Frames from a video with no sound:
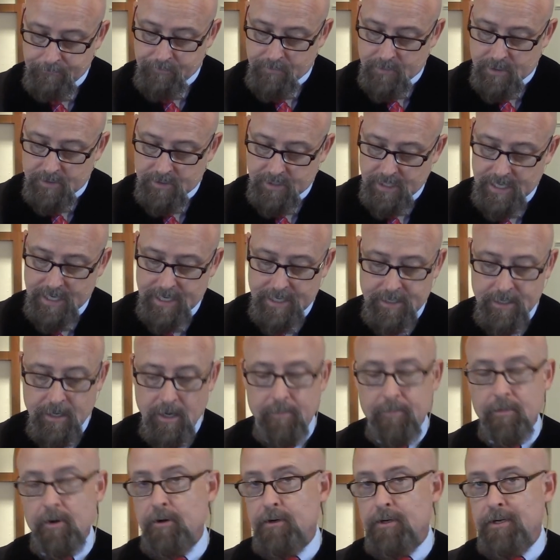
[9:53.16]
say it
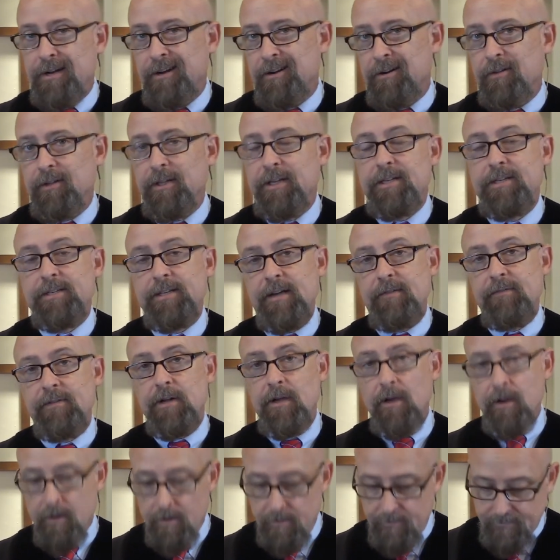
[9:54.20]
numbered nearly
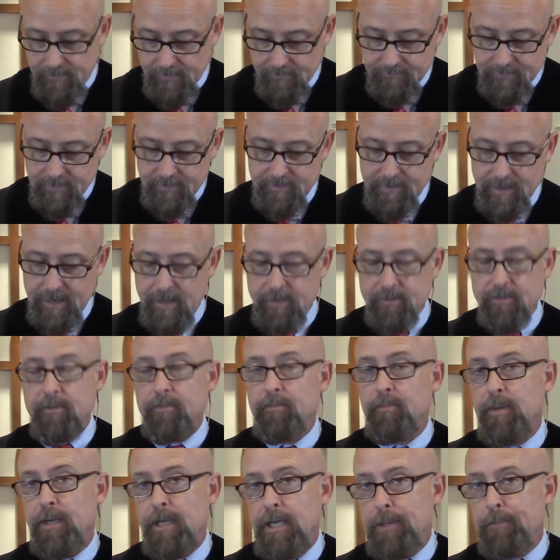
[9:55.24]

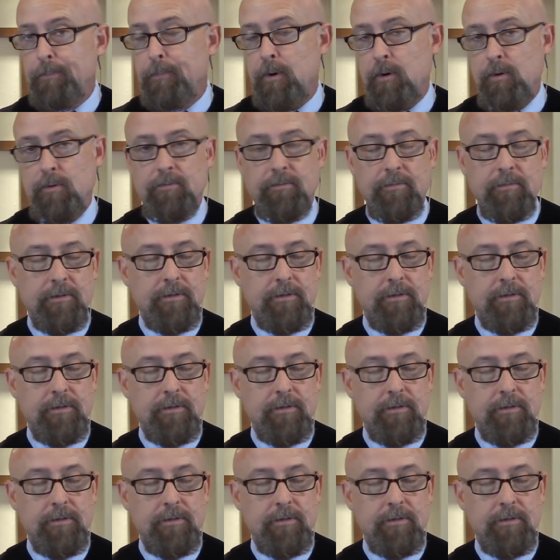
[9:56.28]
750,000 people.